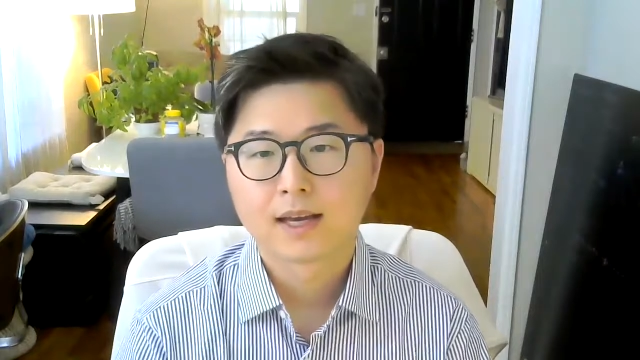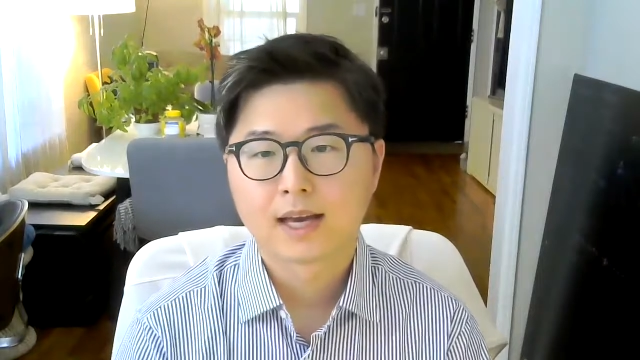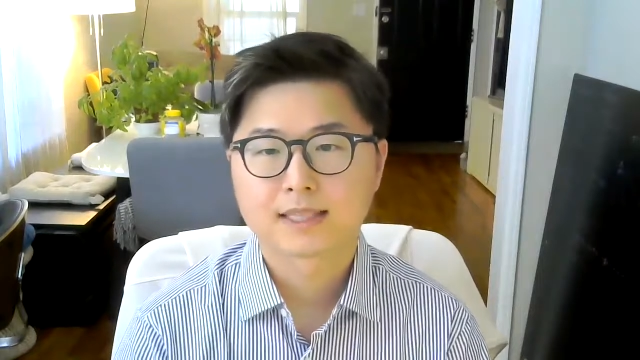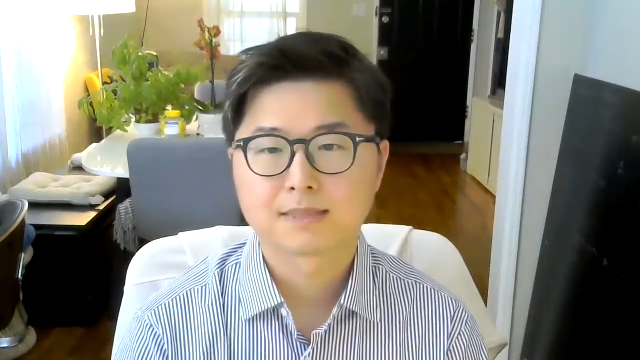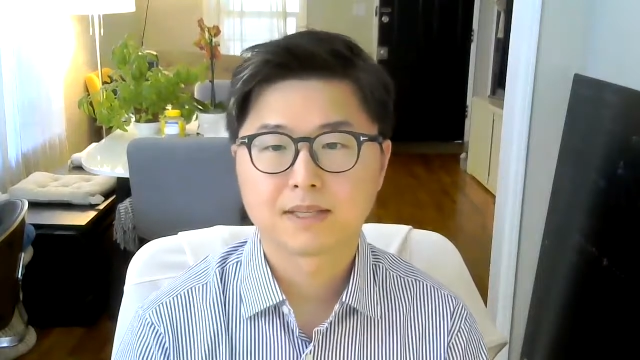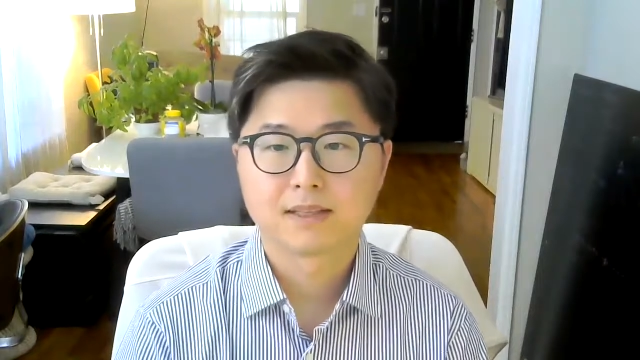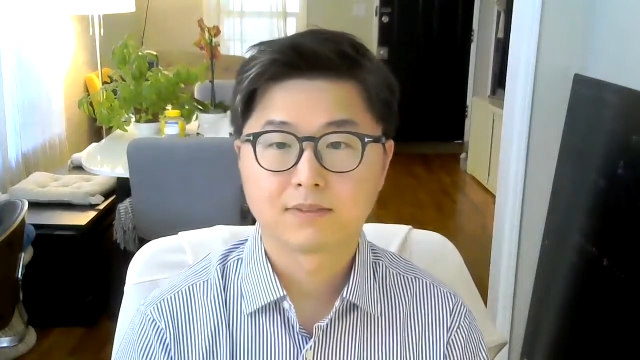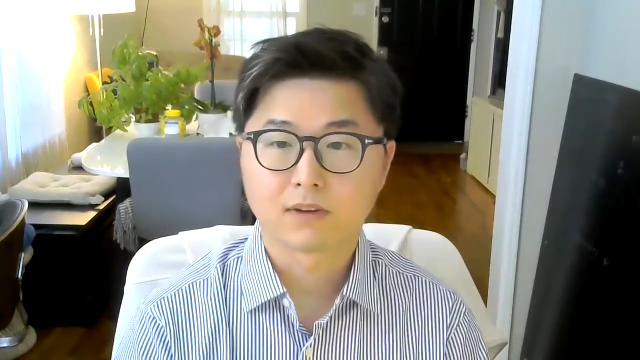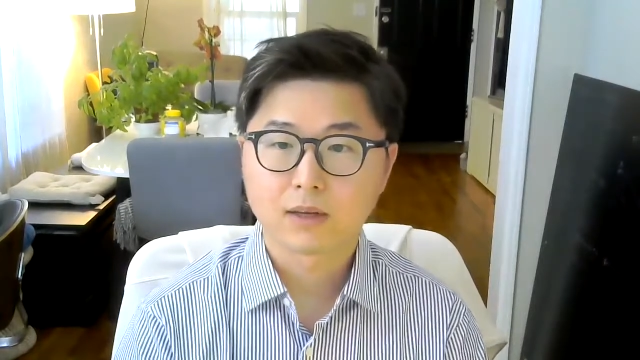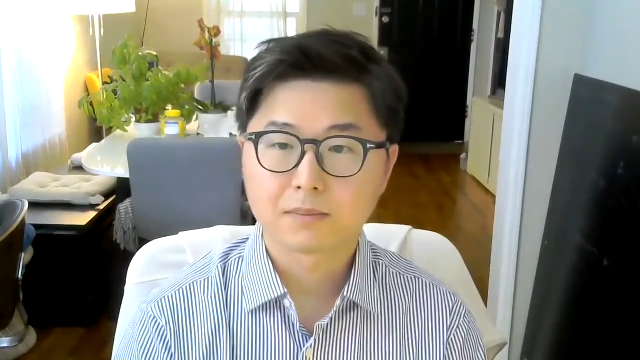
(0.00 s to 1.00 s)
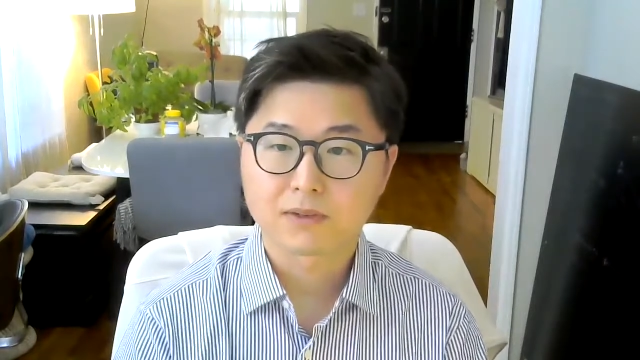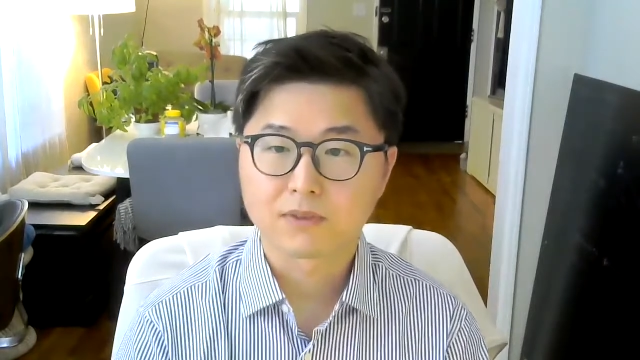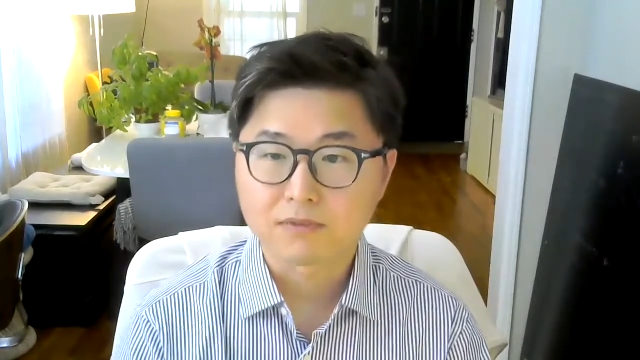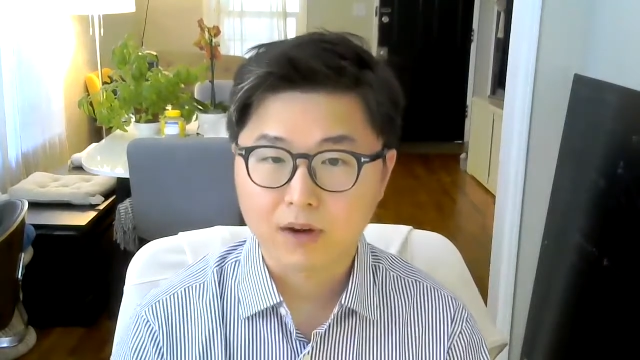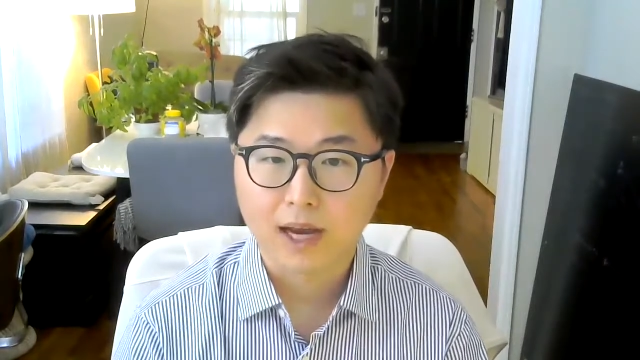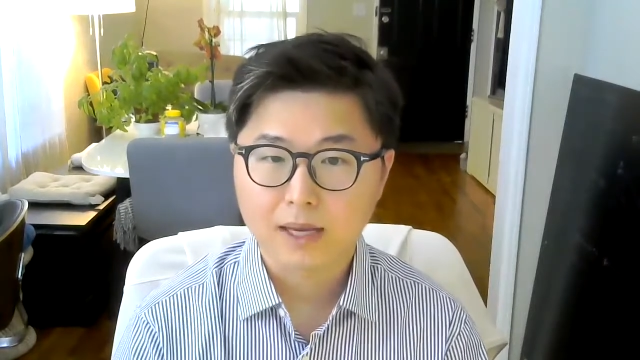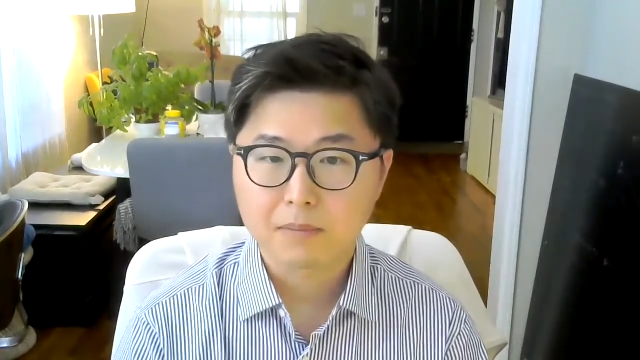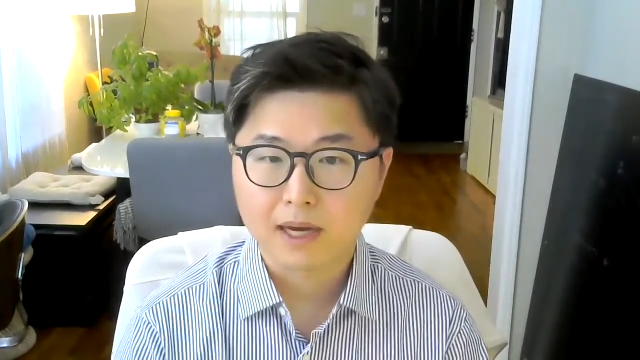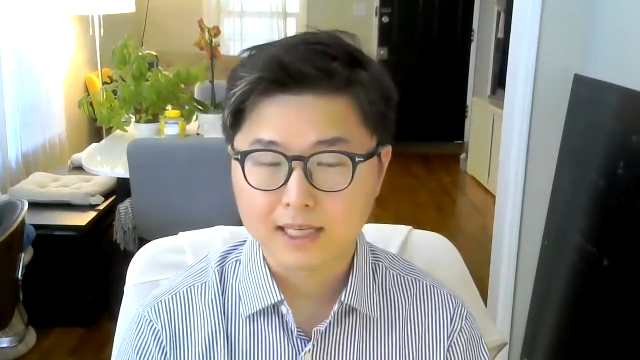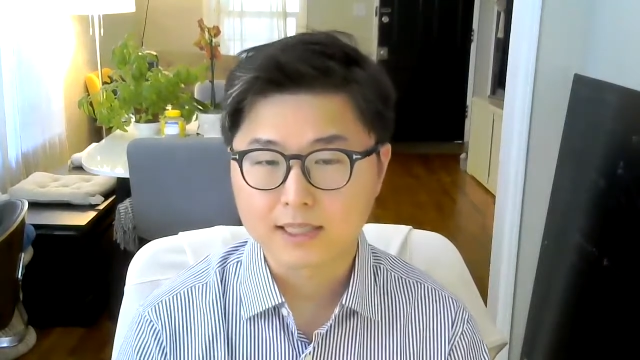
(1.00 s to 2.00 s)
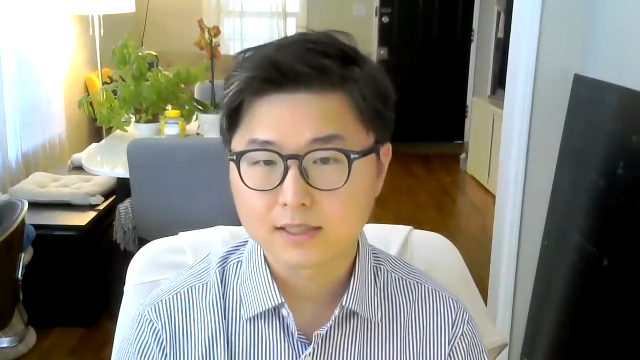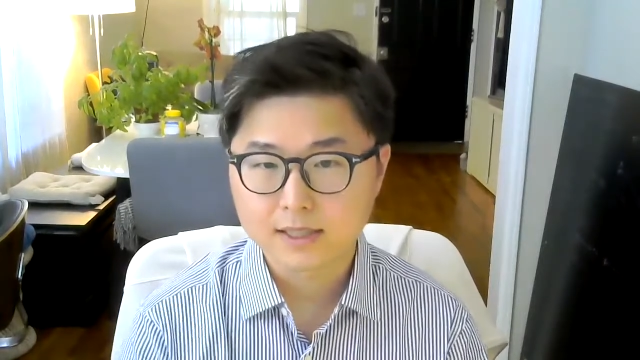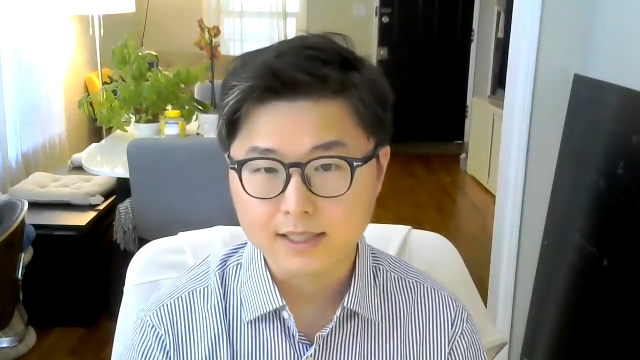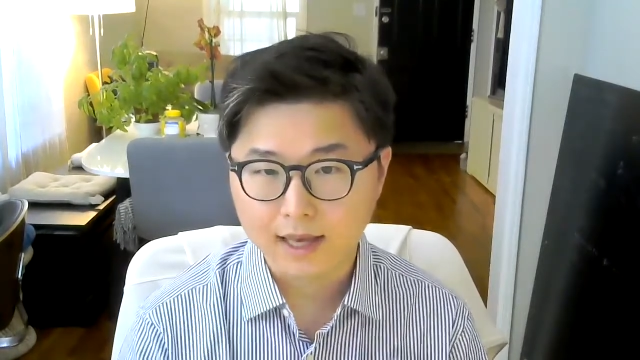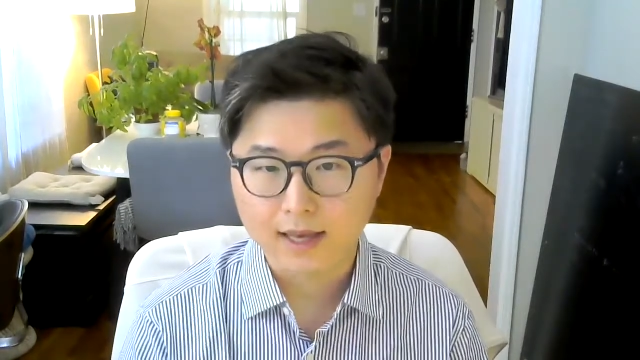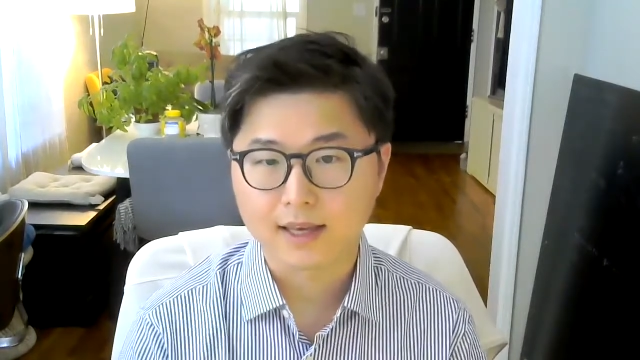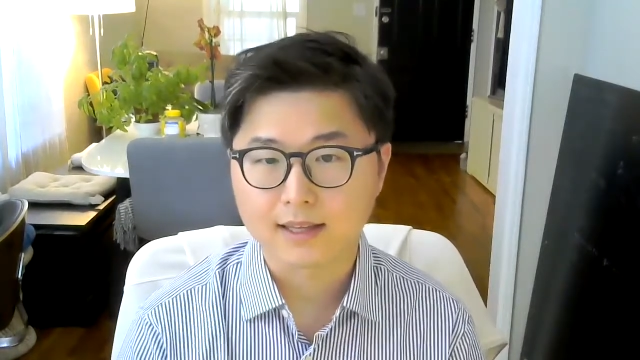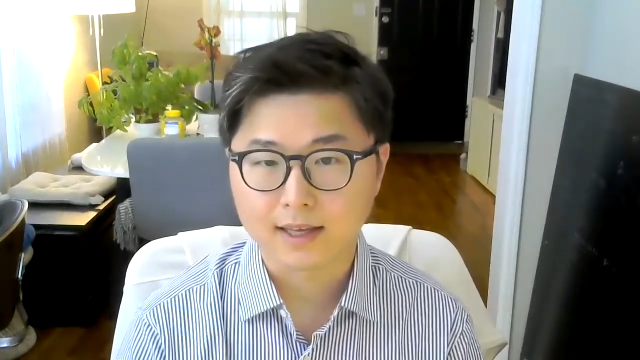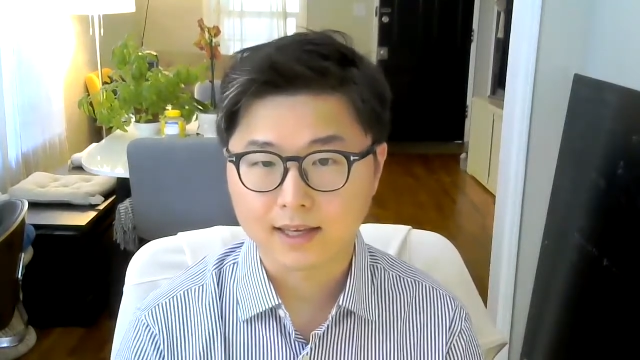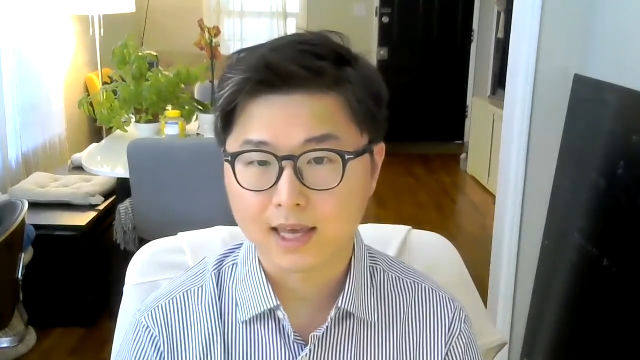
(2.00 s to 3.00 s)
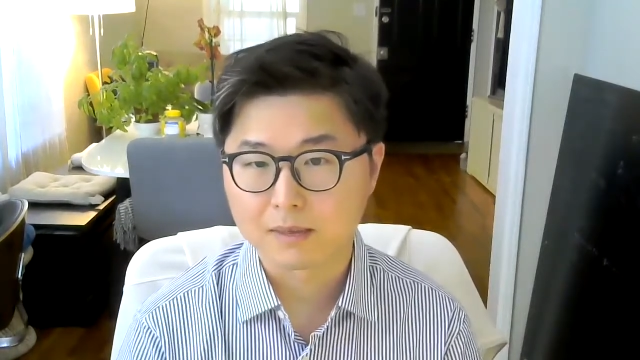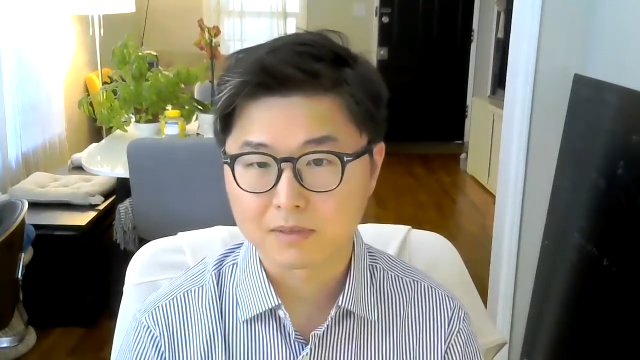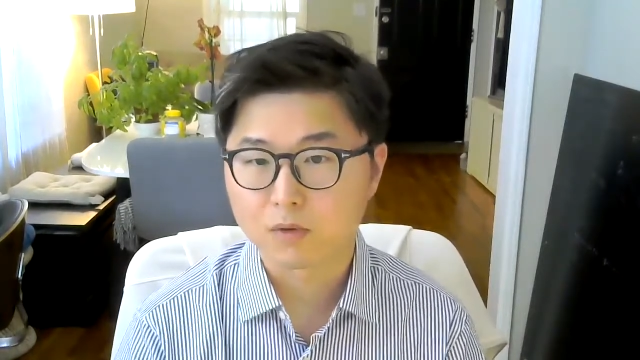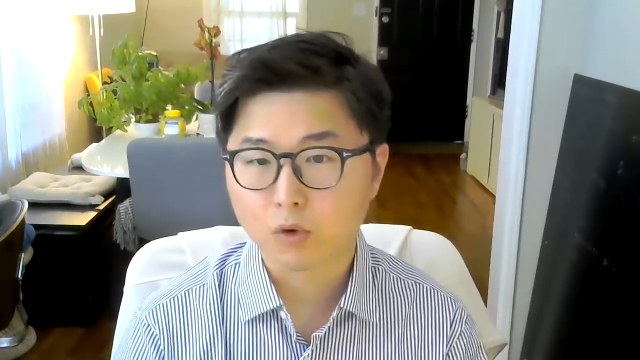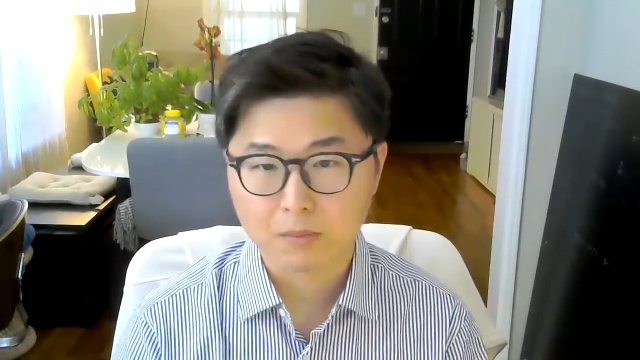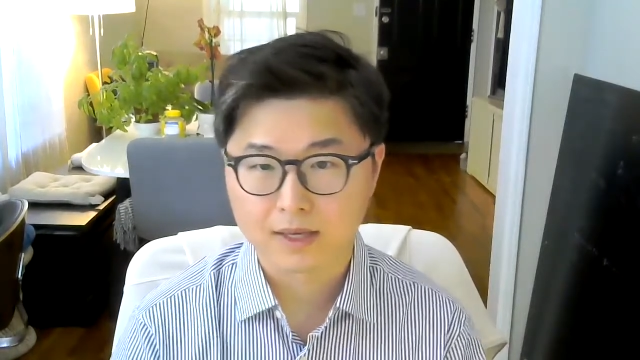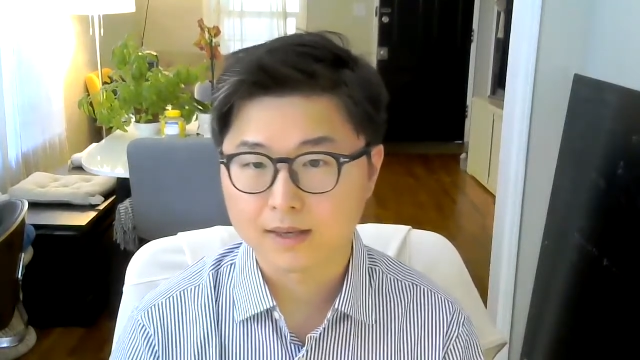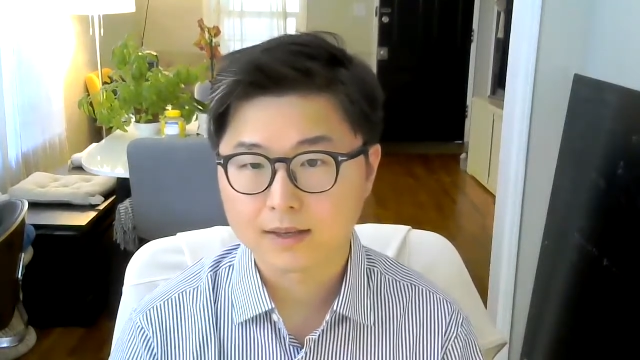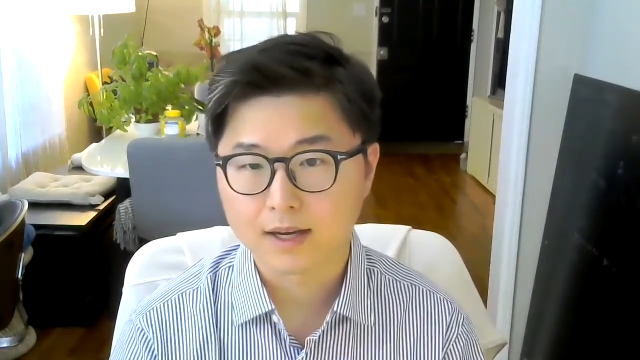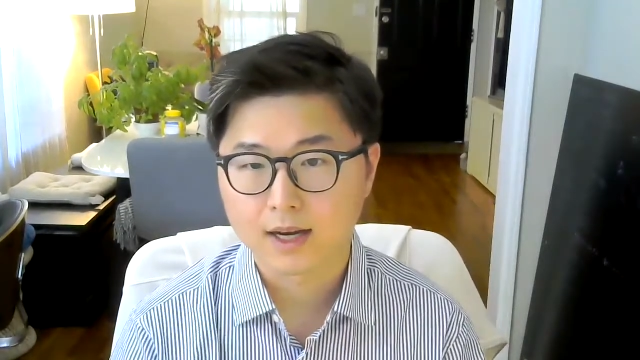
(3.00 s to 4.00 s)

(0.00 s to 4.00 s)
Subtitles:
has been developed and refined by each TA that came before me.